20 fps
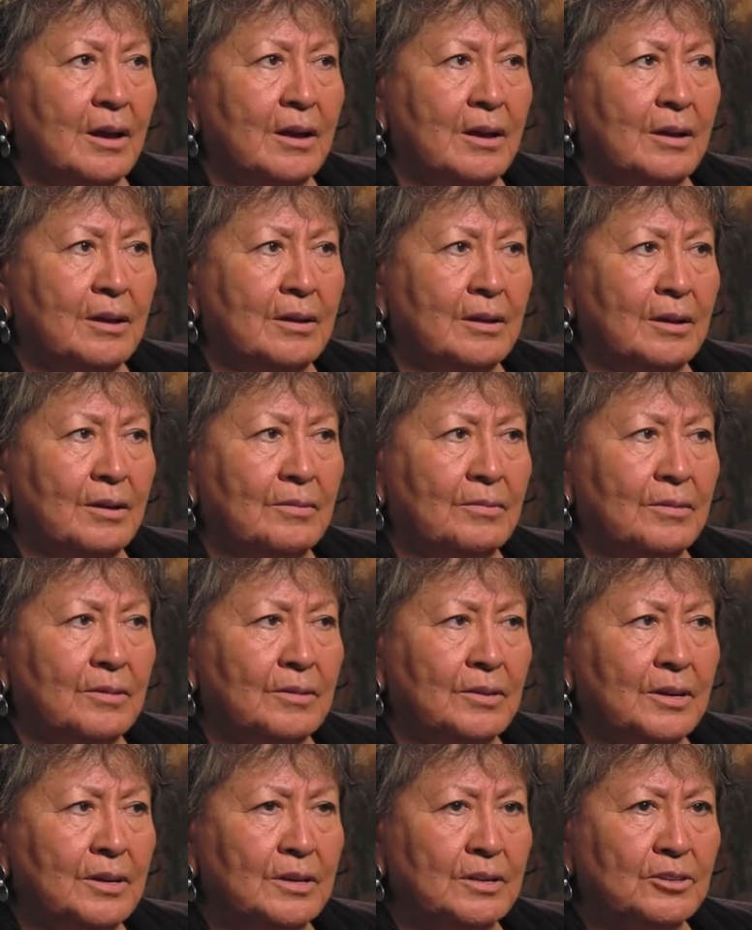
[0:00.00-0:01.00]
And I
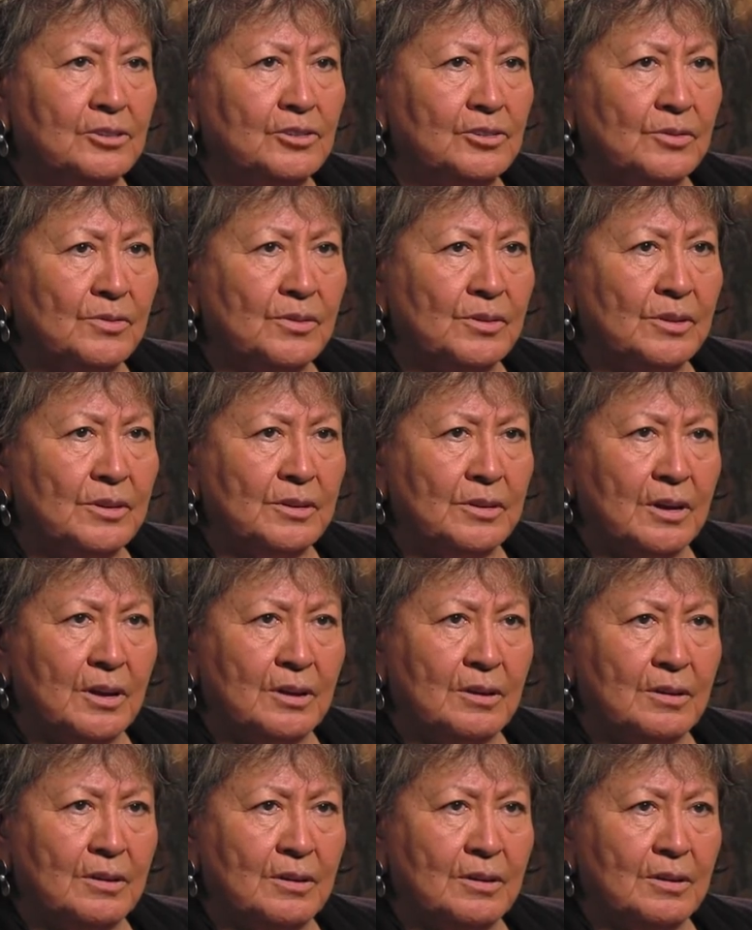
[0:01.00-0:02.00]
really enjoyed it.
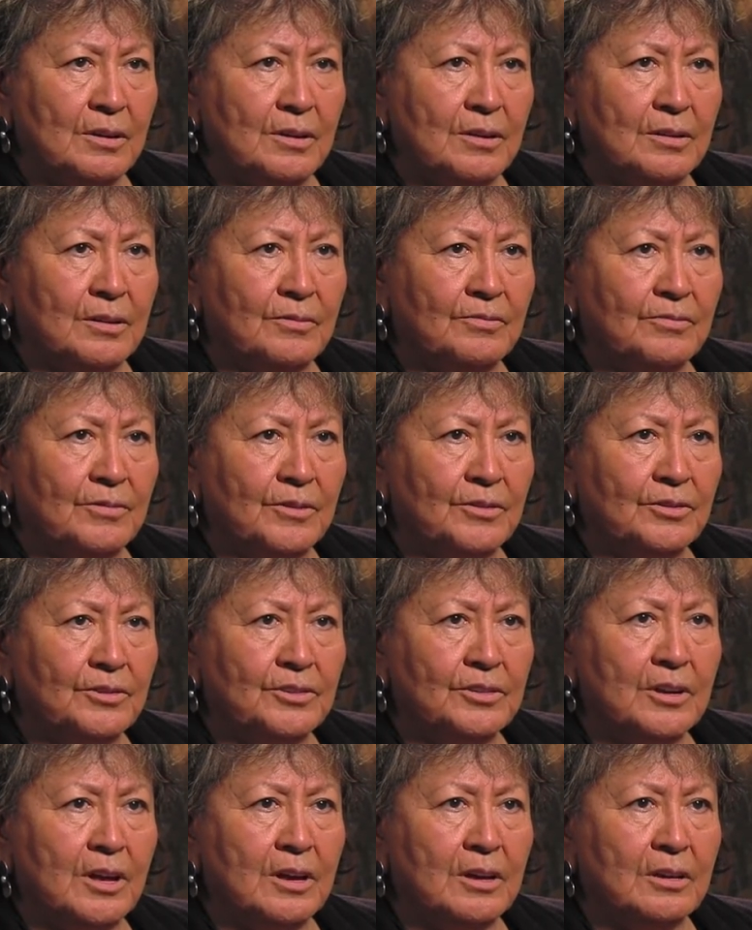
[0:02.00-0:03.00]
I, the
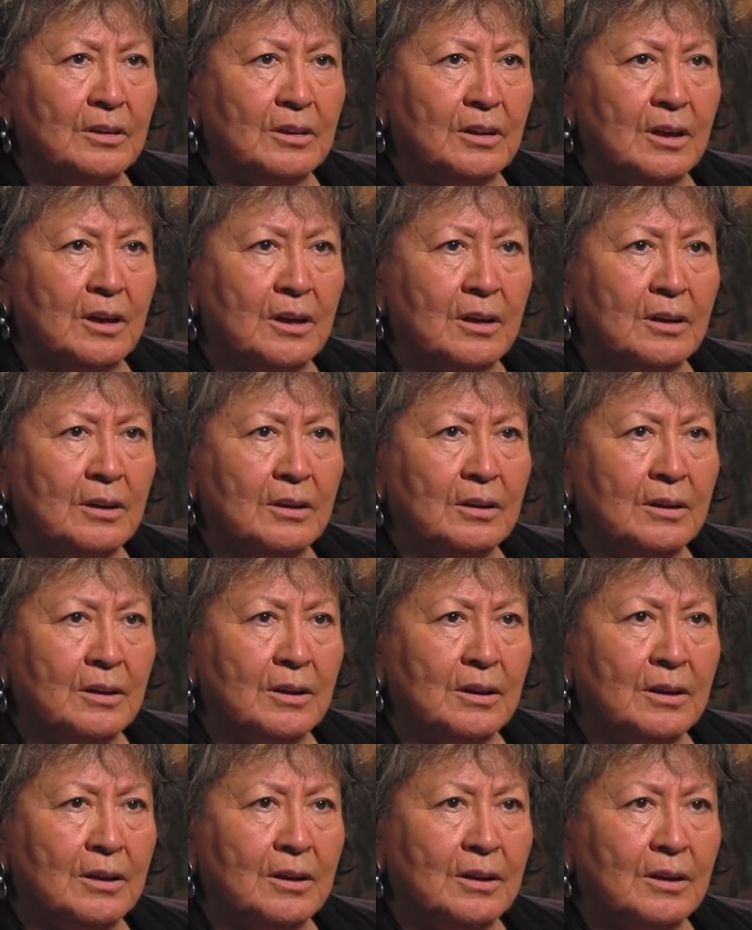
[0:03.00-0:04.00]
first night I
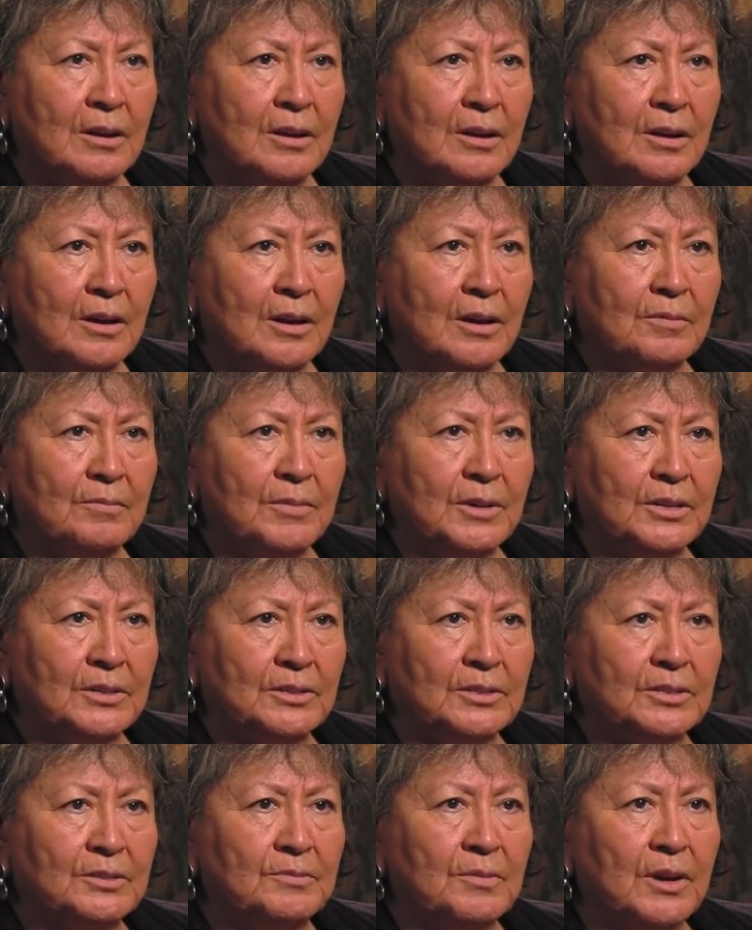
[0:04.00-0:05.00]
I
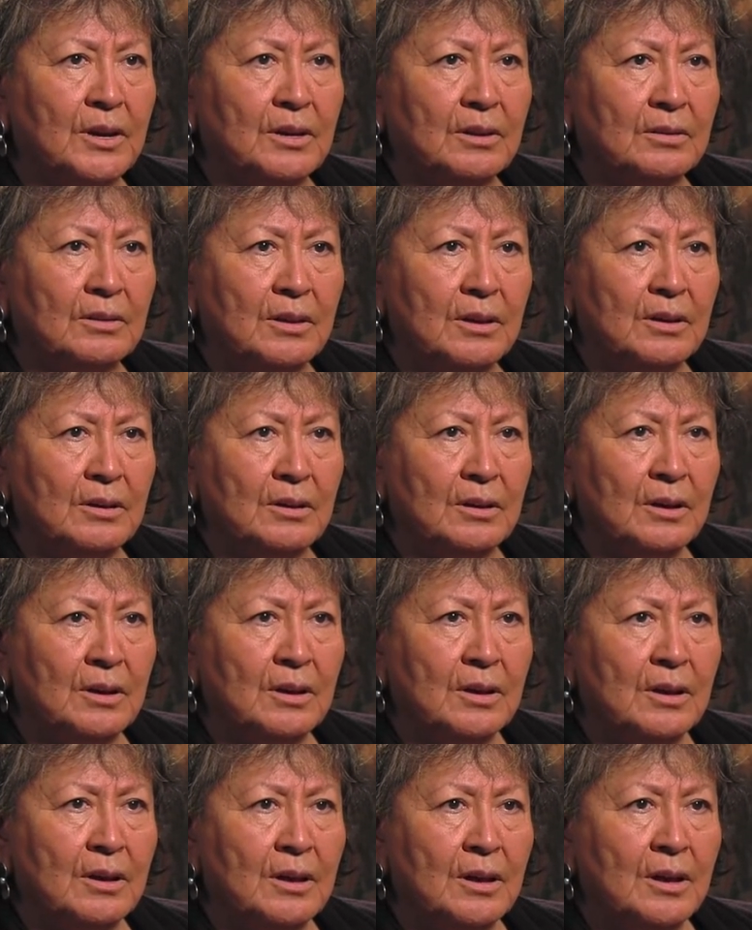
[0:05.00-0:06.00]
mixed my clay.
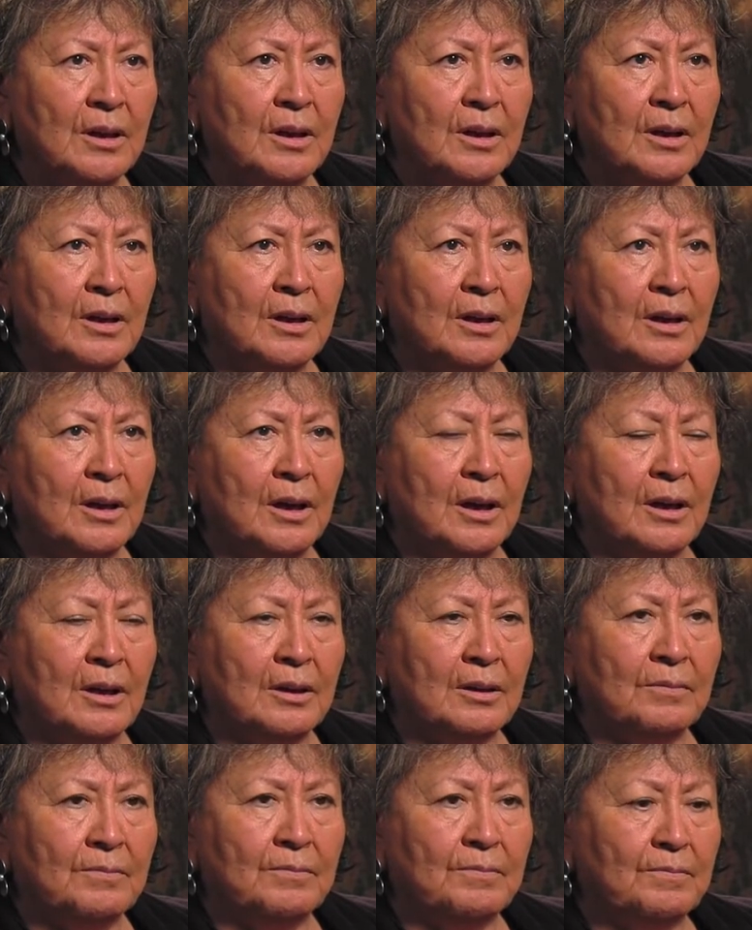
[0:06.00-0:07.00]

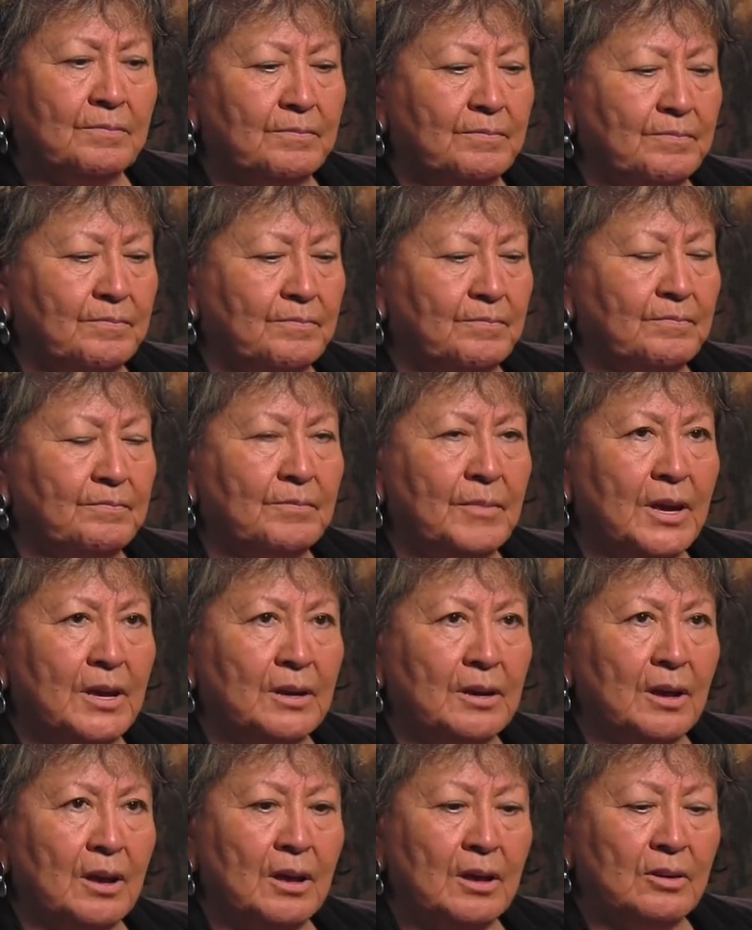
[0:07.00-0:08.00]
I
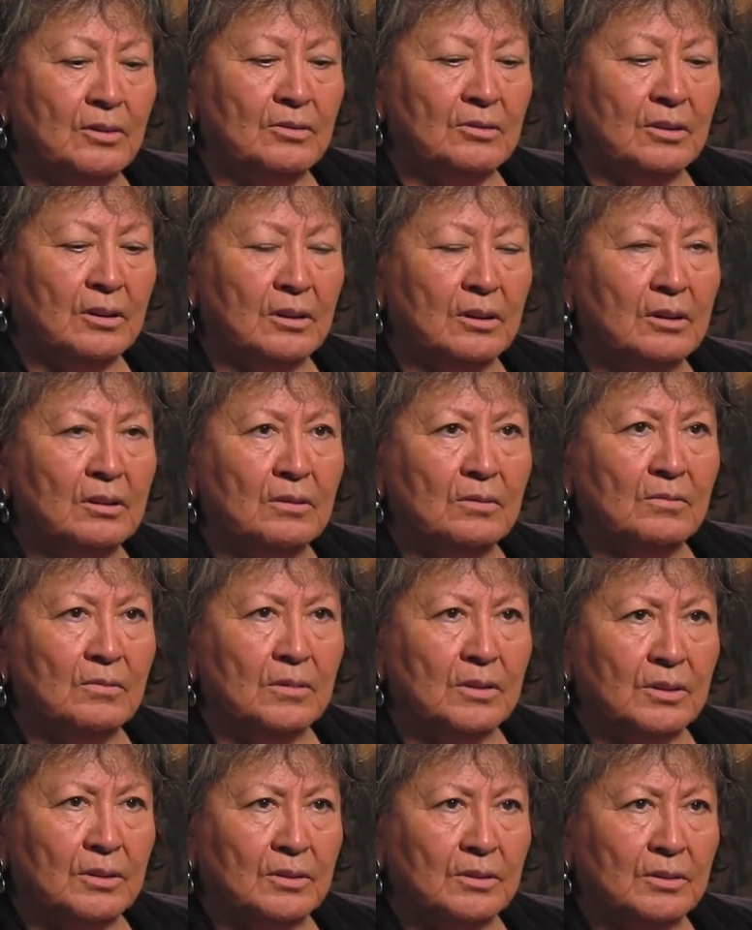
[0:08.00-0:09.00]
made a hundred little
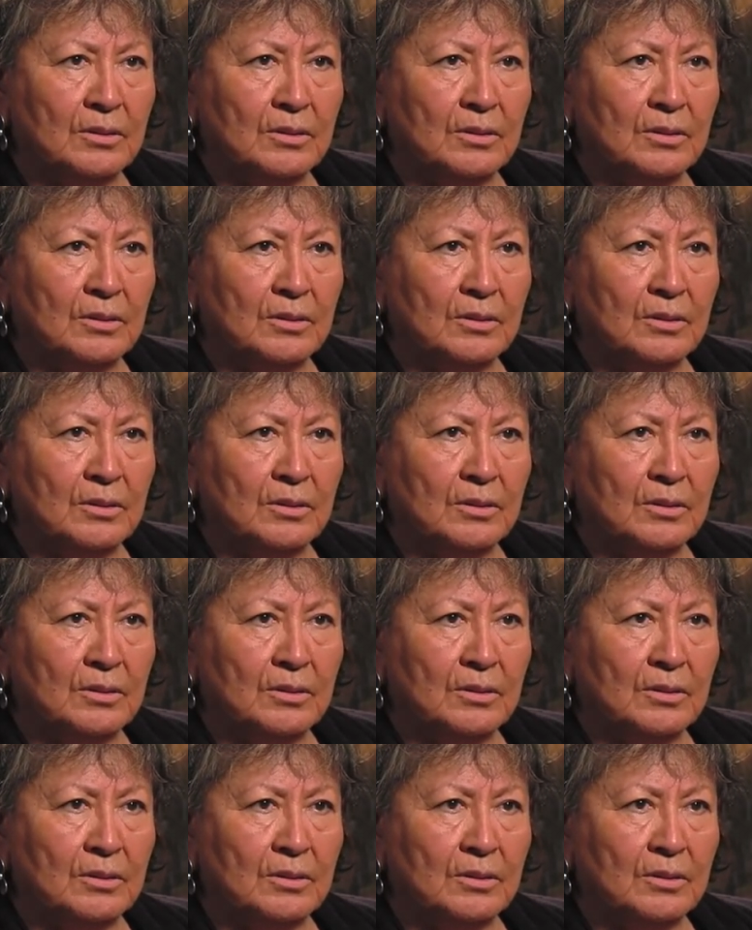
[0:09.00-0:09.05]
ones.